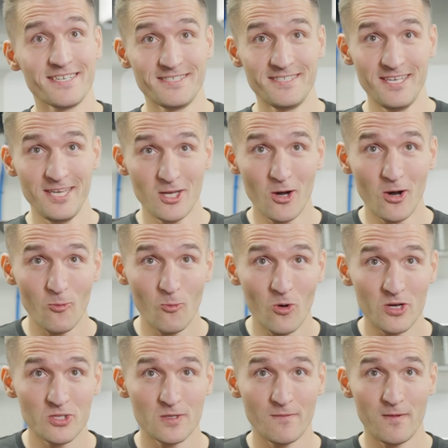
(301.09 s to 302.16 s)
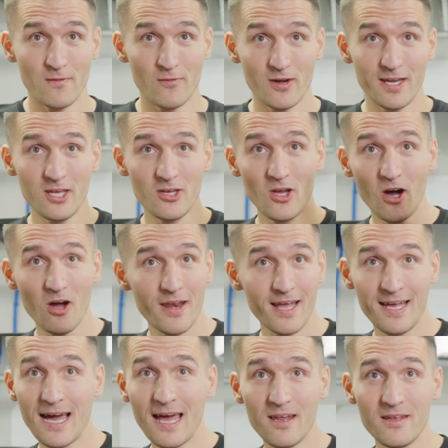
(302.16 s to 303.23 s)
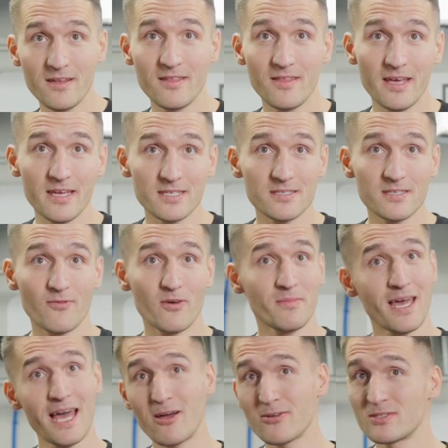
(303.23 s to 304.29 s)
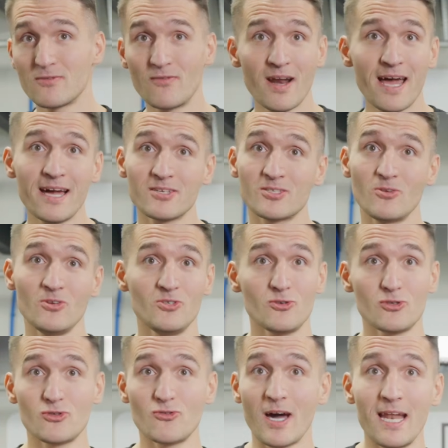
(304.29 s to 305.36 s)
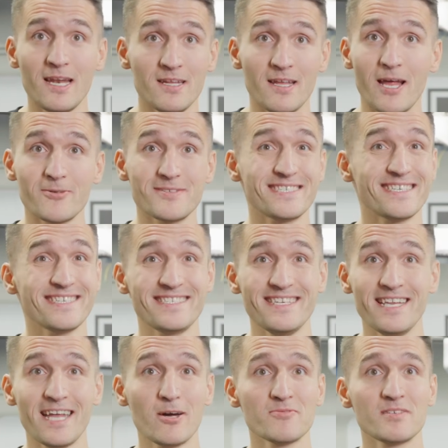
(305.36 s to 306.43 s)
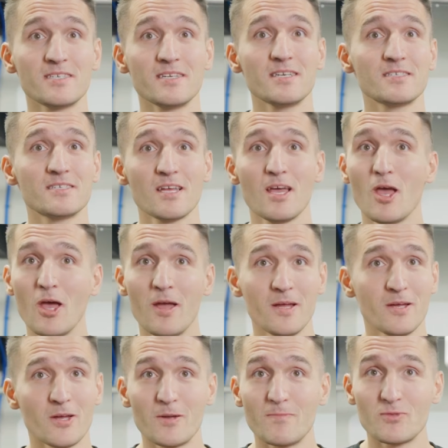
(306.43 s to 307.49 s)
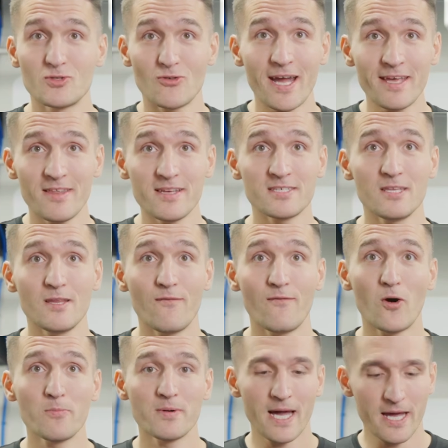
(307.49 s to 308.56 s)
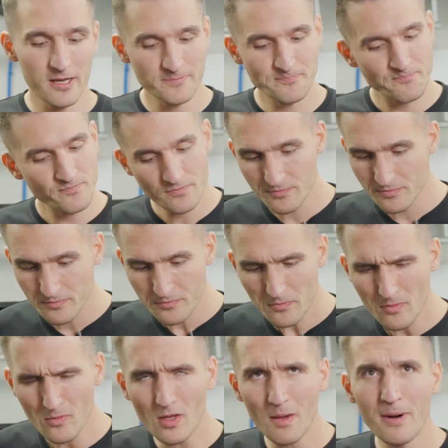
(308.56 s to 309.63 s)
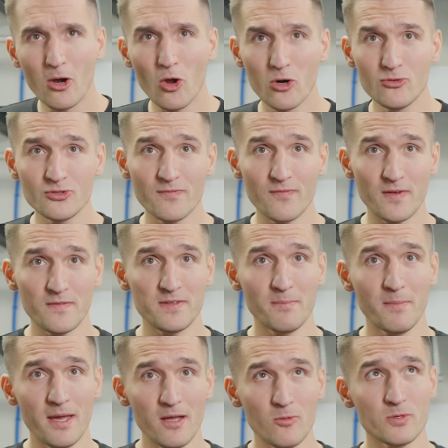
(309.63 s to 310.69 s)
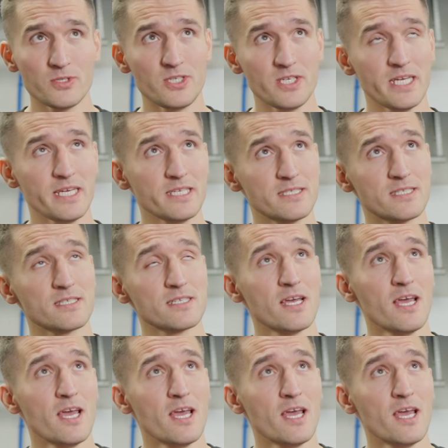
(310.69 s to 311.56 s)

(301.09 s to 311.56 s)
decon wash. If you've already got a gallon of this from the House of Rags, or you're just trialing it out, 16 ounces, try this in the foam cannon, about 150 mil, which is